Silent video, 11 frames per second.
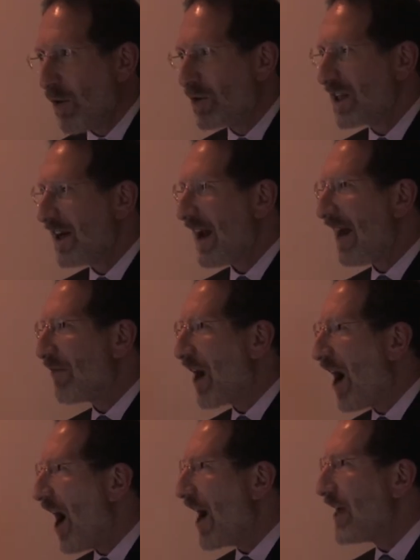was that it had the
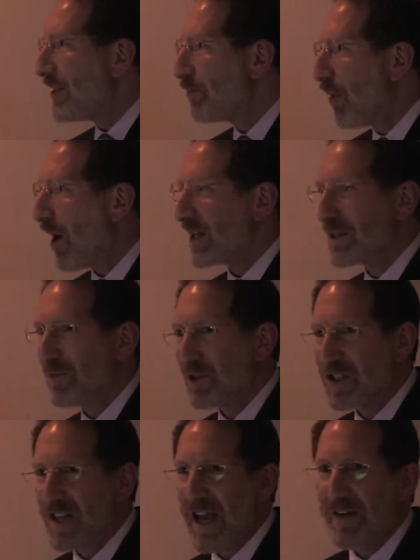highest possible
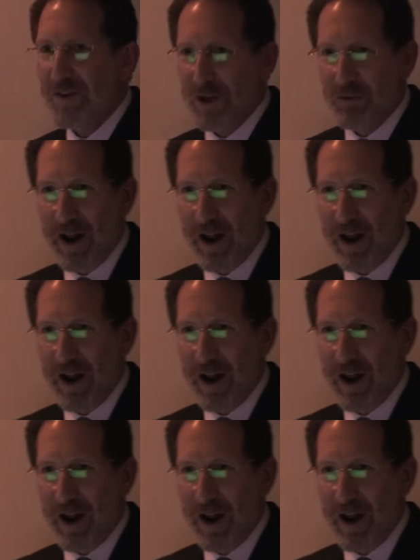safety